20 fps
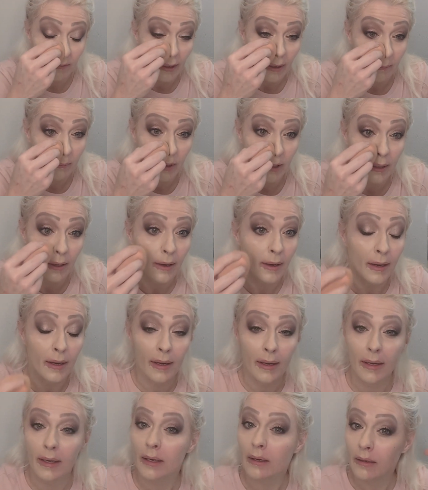I mean,
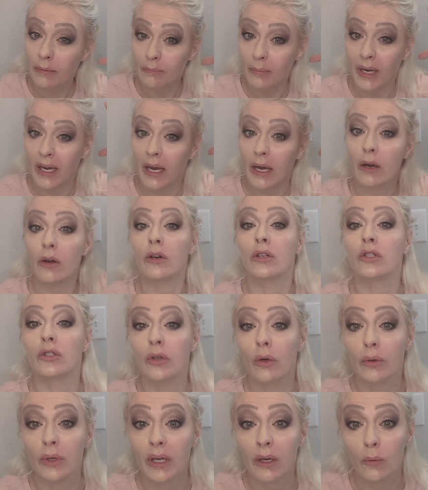my hair is
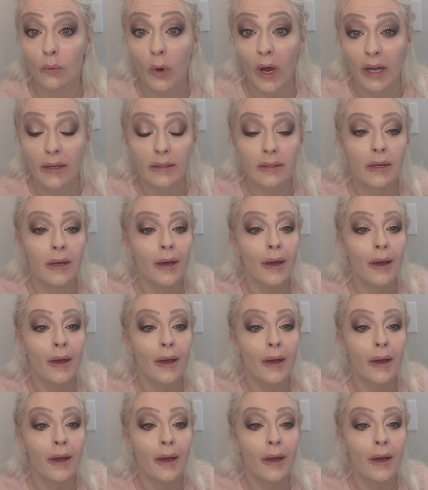soaking wet,